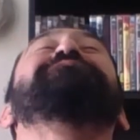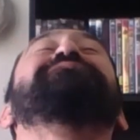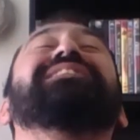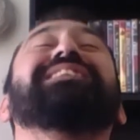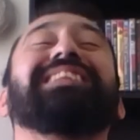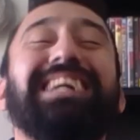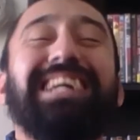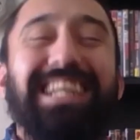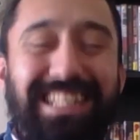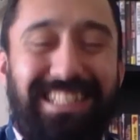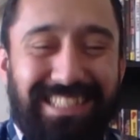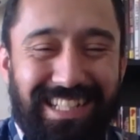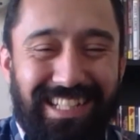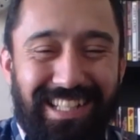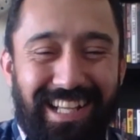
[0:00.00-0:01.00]
Please
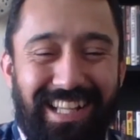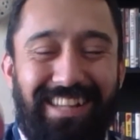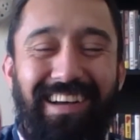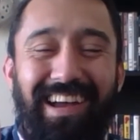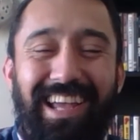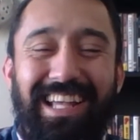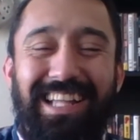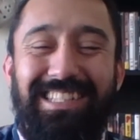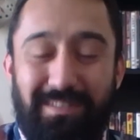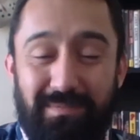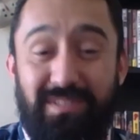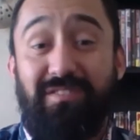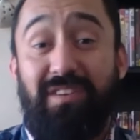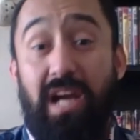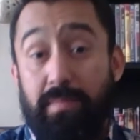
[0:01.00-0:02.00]
click like and
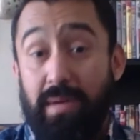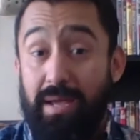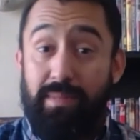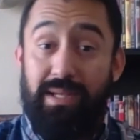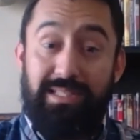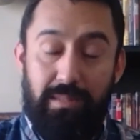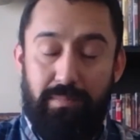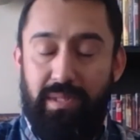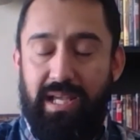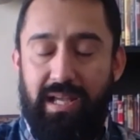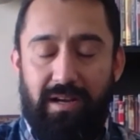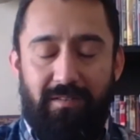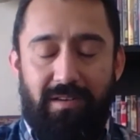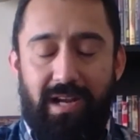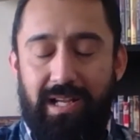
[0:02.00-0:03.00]
subscribe. I messed up again.
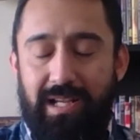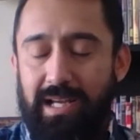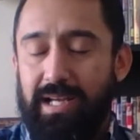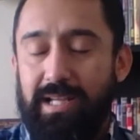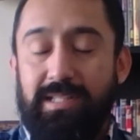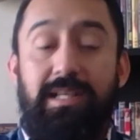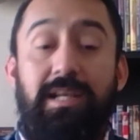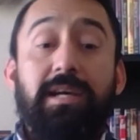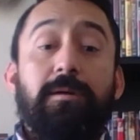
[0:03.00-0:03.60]
All right, guys.